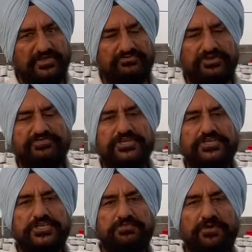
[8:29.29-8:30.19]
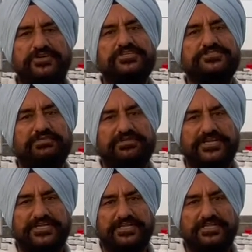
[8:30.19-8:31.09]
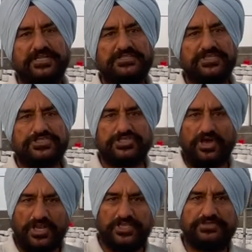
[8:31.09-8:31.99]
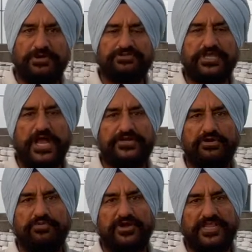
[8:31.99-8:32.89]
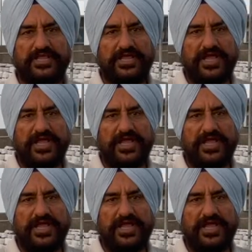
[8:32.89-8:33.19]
We will keep on disseminating this knowledge about the hydroponic,